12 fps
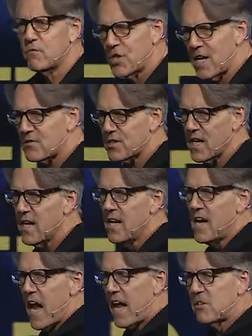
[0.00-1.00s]
of Jesse
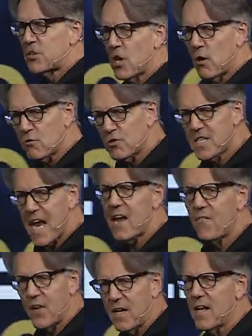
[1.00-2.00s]
and chose
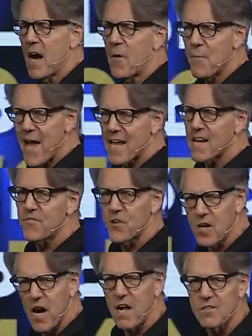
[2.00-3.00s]
David, a man
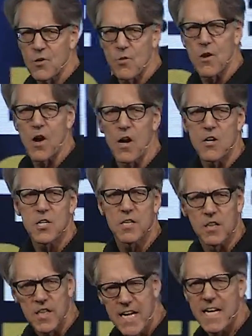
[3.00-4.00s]
after God's own heart, to
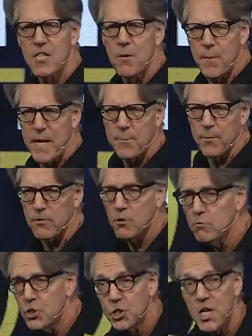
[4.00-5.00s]
lead the people,
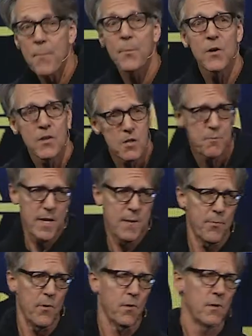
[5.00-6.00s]
to shepherd the
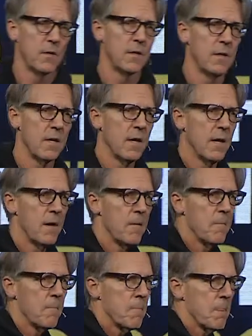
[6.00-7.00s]
people.
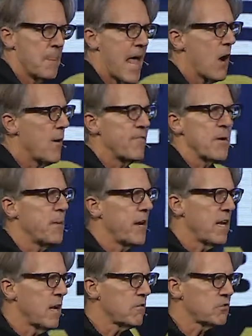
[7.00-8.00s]
Now
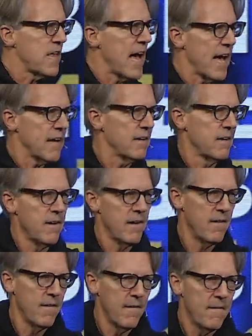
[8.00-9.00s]
everybody knows that.
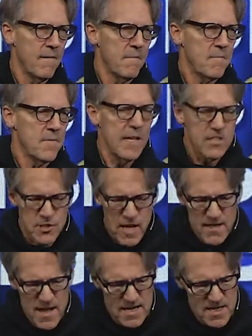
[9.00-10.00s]
They
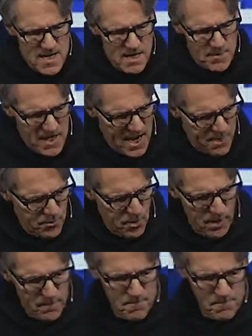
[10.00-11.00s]
say that to him in
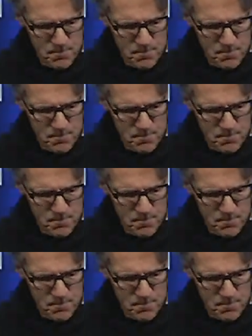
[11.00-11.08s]
Hebron.